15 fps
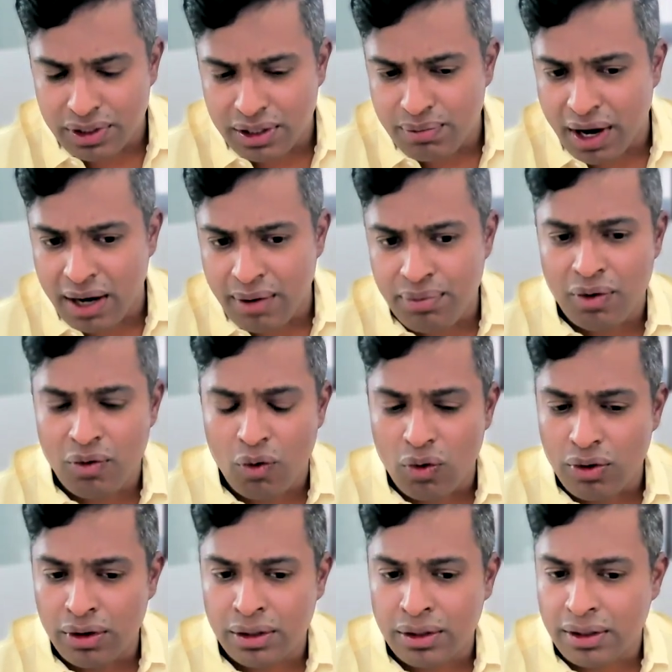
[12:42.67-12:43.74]
It might be
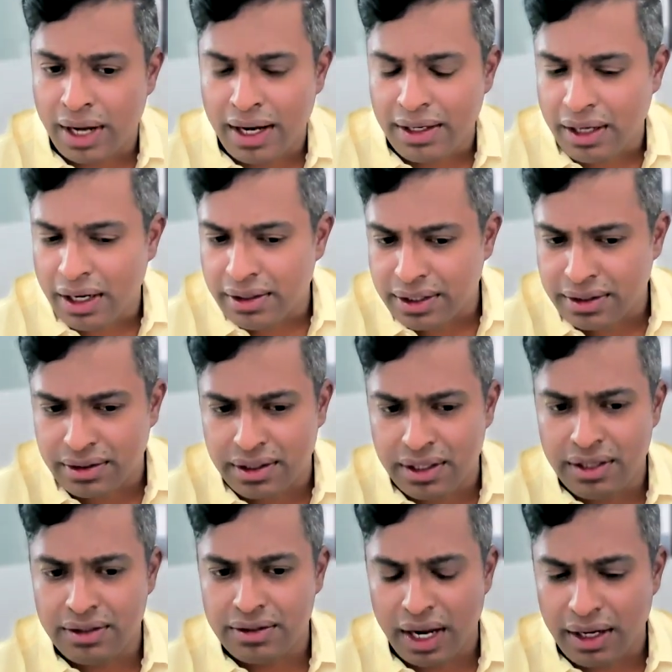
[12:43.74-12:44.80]
older,
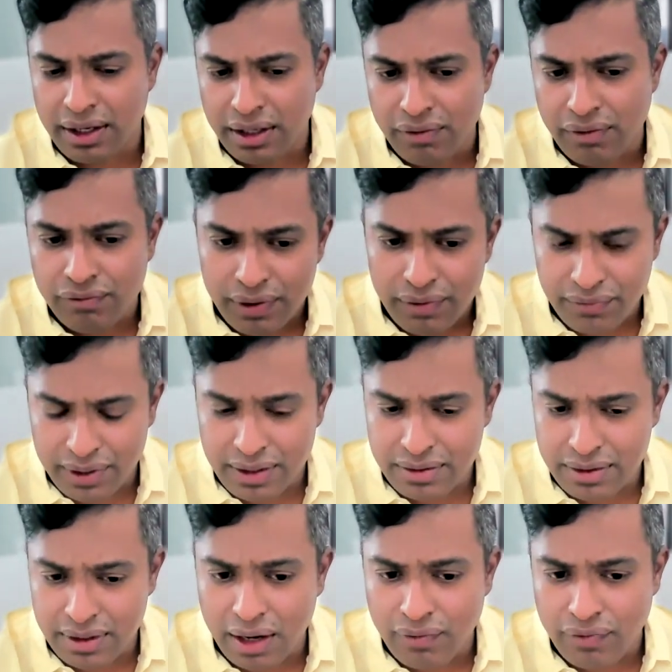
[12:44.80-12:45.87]
1960s, 1950s
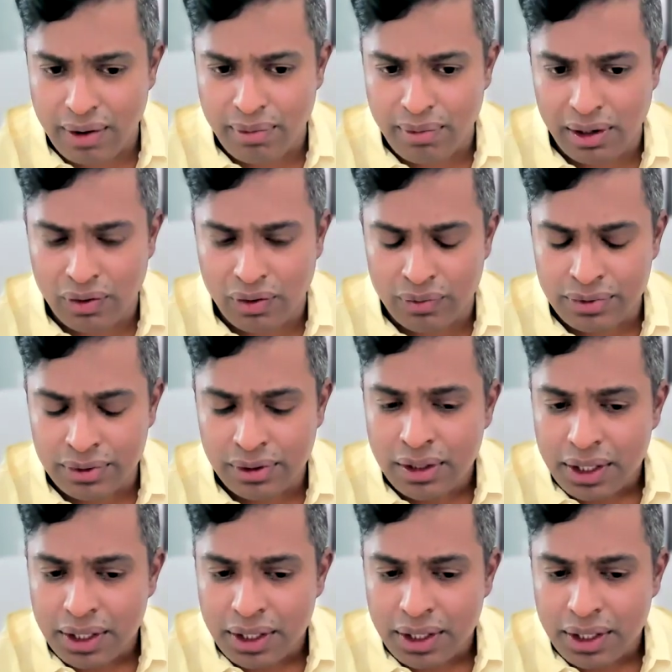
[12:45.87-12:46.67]
single family homes.